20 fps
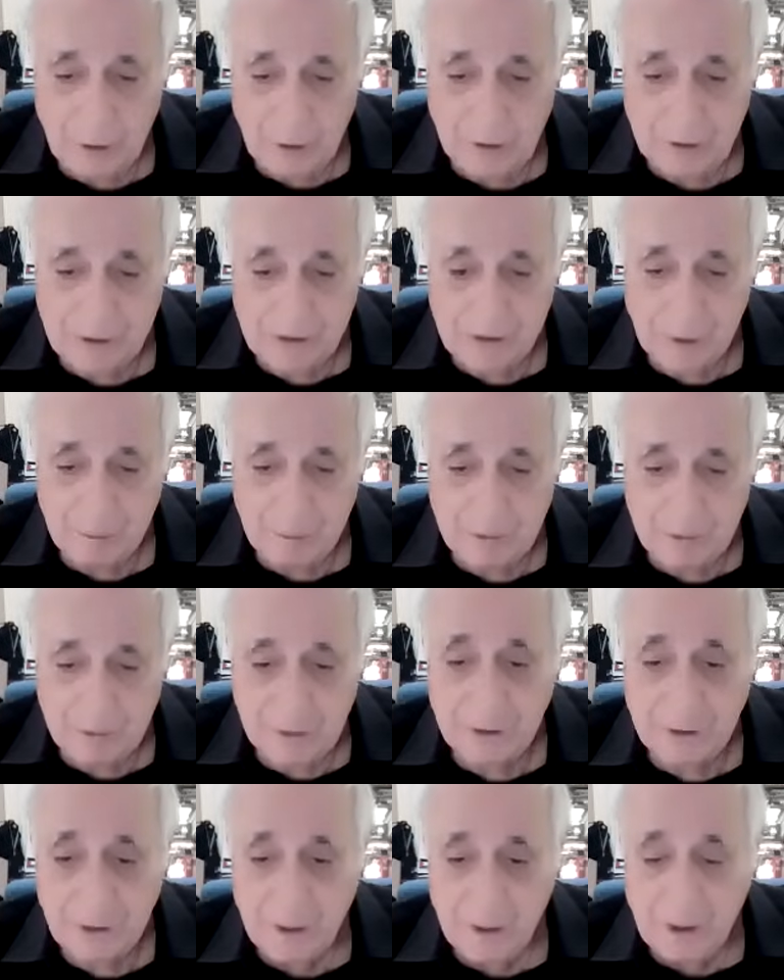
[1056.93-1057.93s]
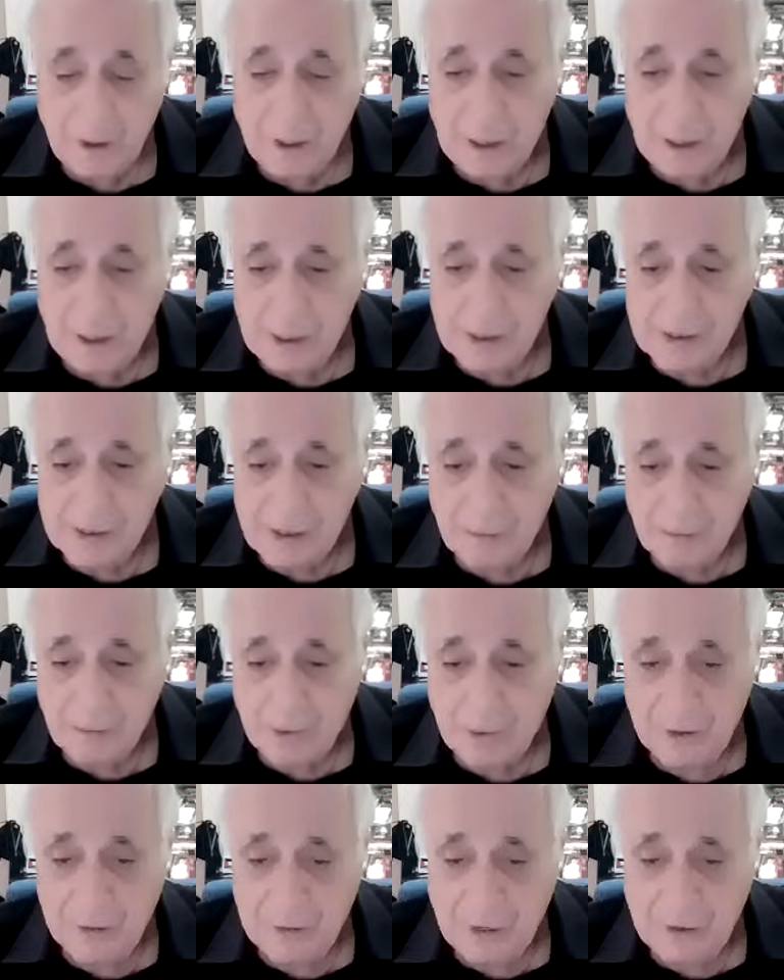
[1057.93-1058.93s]
accept it as
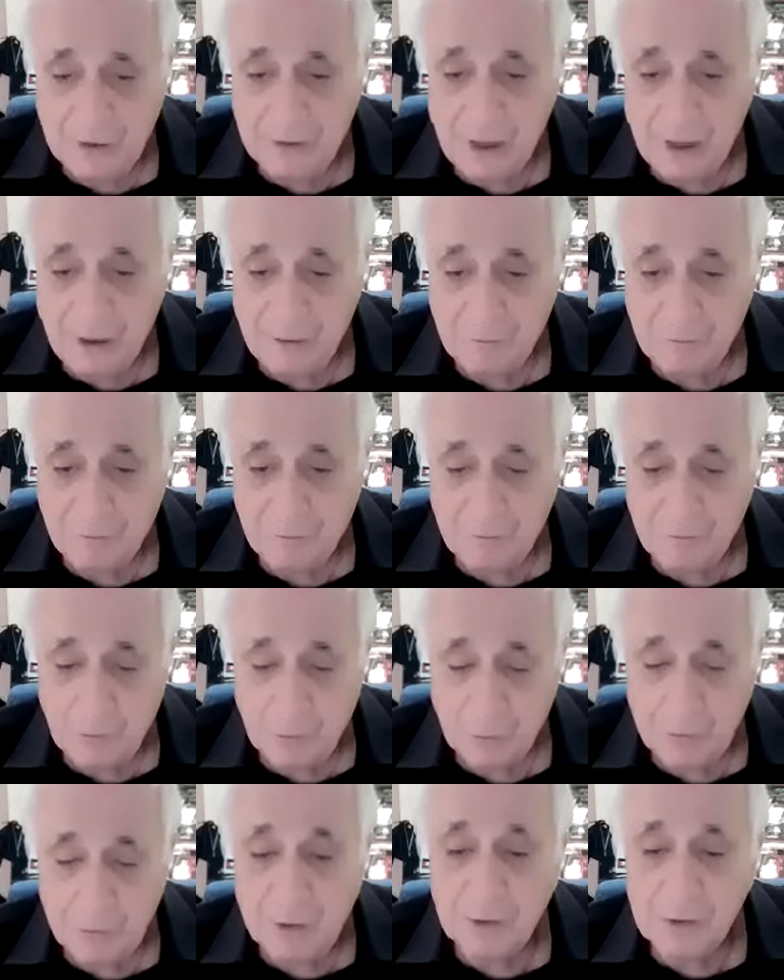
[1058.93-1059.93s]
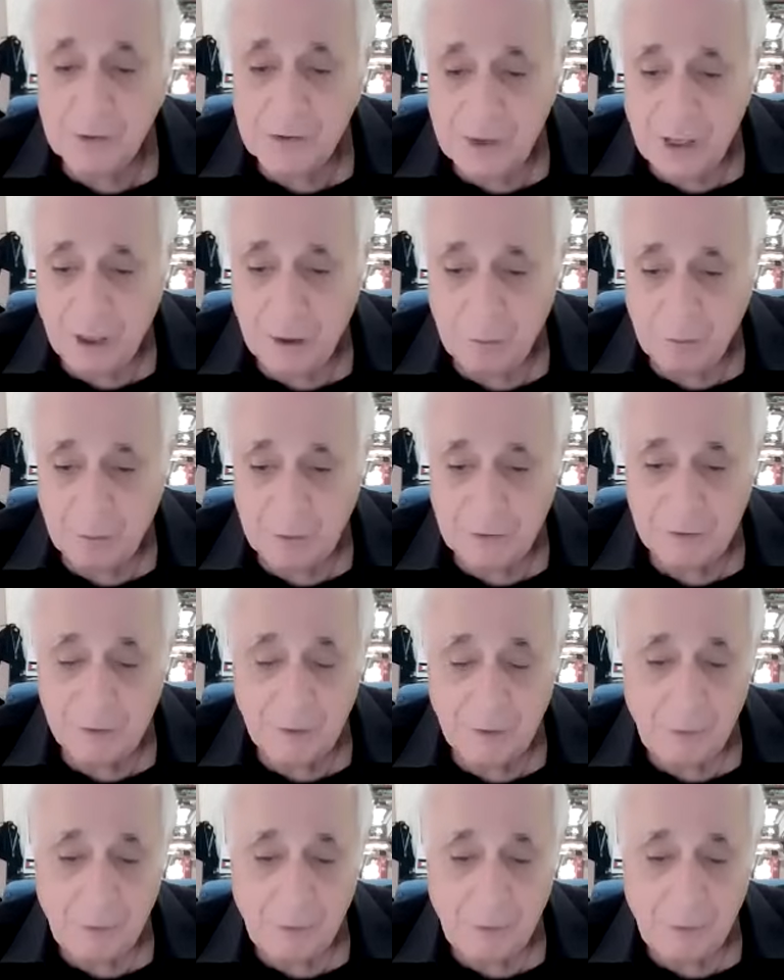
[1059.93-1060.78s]
something that they have to reconcile with.